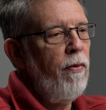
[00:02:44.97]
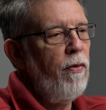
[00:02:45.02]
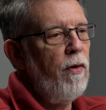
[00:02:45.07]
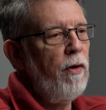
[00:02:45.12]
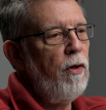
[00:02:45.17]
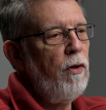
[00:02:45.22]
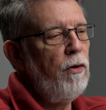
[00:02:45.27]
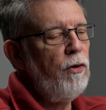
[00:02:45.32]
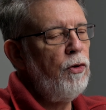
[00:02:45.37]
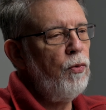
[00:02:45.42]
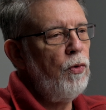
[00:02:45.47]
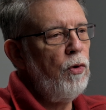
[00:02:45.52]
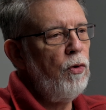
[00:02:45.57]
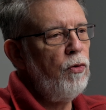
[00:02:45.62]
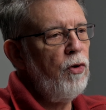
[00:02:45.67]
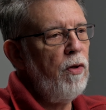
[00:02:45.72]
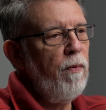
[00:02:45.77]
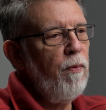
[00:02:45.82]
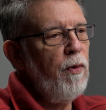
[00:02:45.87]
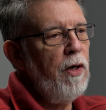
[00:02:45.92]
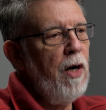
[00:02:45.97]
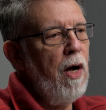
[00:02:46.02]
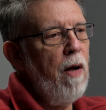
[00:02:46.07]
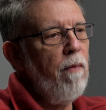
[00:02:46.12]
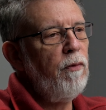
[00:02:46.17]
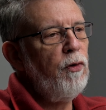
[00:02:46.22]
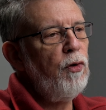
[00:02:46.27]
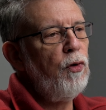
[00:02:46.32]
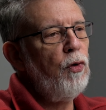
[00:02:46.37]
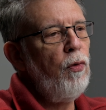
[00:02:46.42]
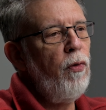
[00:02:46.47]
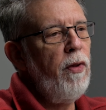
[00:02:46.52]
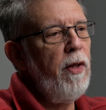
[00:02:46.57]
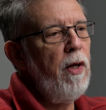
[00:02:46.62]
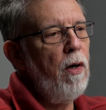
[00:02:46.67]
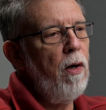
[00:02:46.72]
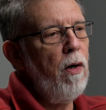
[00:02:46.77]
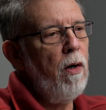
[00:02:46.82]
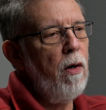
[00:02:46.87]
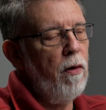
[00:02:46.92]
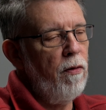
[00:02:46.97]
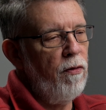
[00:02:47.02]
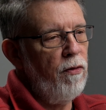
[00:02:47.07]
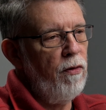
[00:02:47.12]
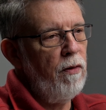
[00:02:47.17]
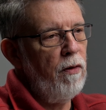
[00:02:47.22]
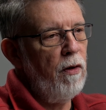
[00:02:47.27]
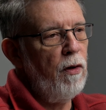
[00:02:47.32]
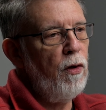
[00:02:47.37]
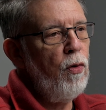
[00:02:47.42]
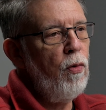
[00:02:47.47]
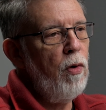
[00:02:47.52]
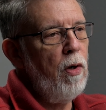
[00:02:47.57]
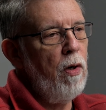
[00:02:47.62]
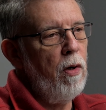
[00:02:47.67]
the New Jerusalem comes to the earth, the new